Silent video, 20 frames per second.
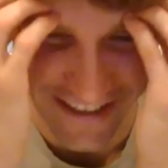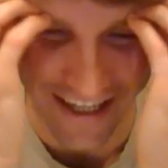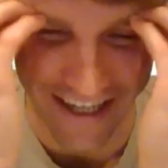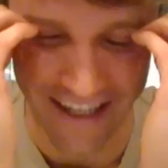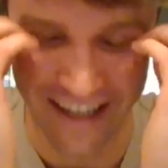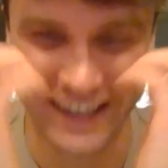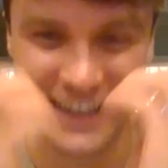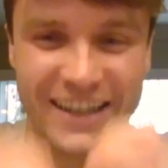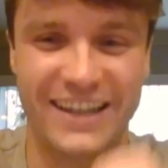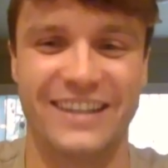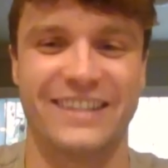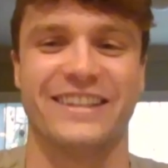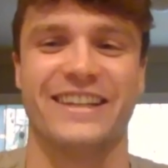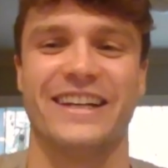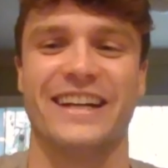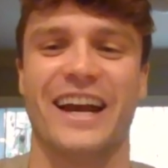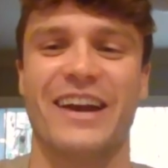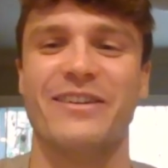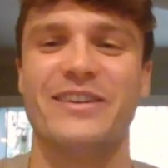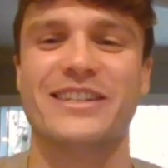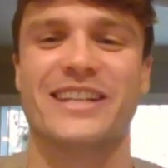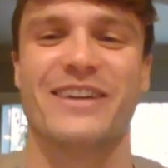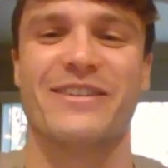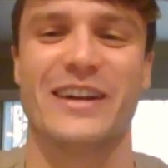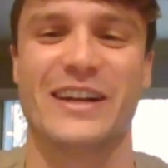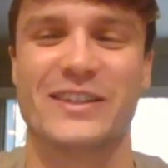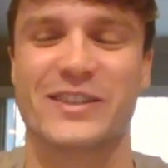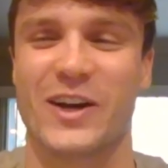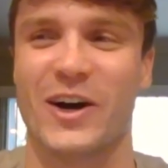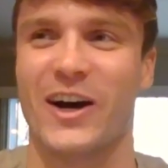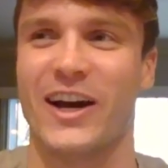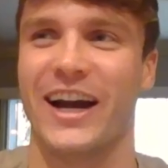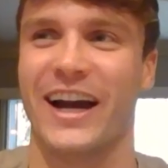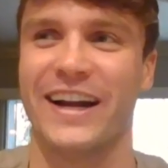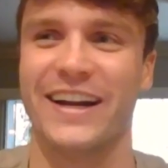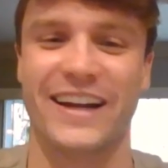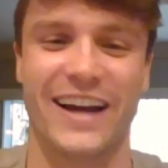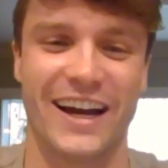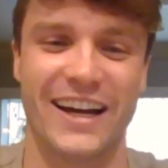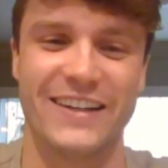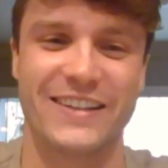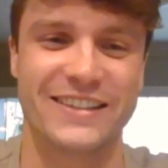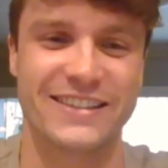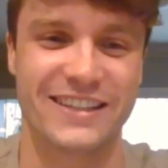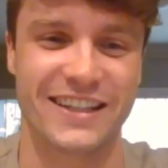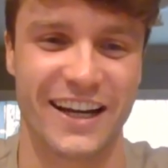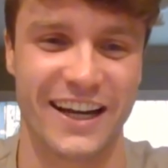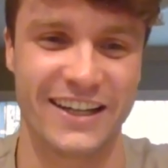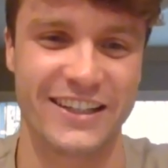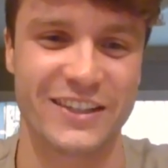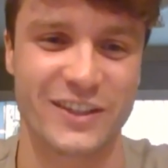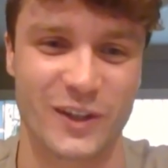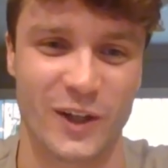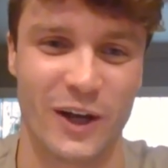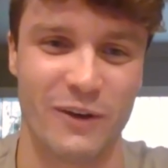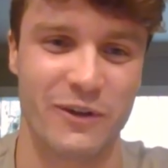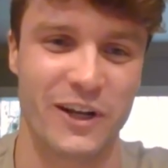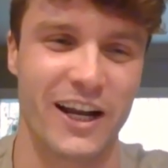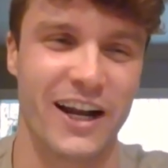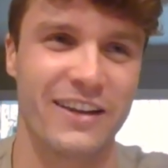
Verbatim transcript: that like every time I saw it, I, I just I just love it.